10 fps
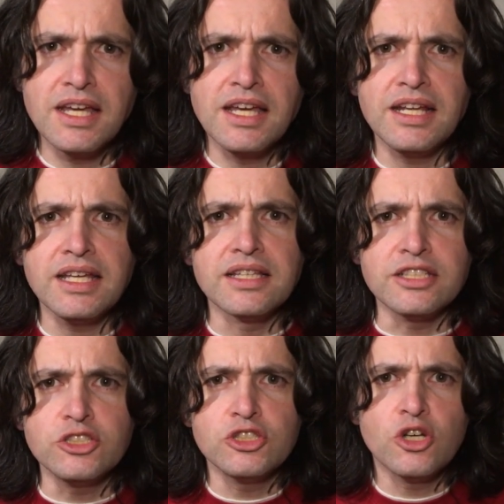In
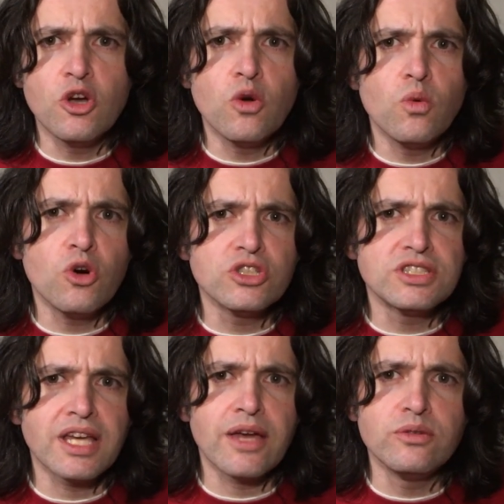English, what
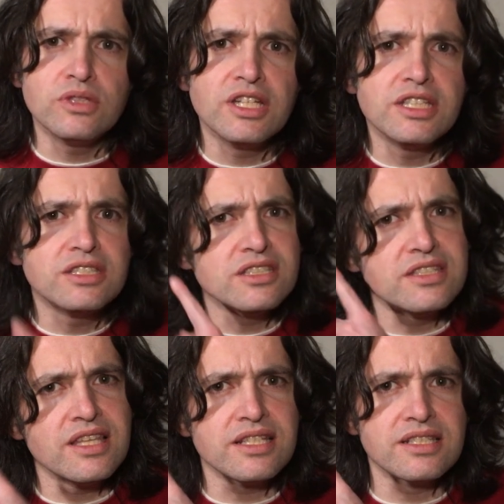sound does
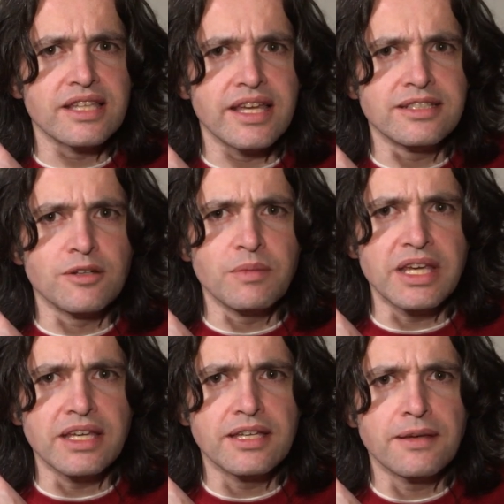this letter
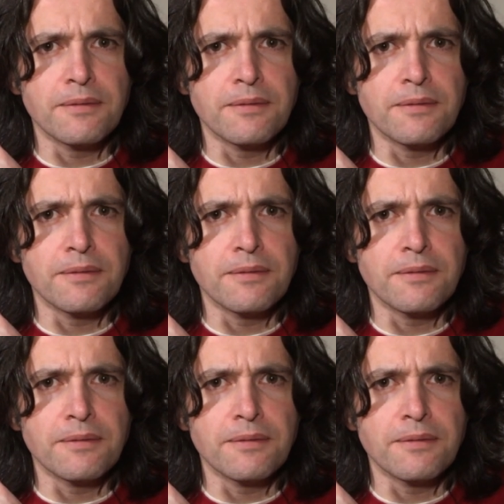make?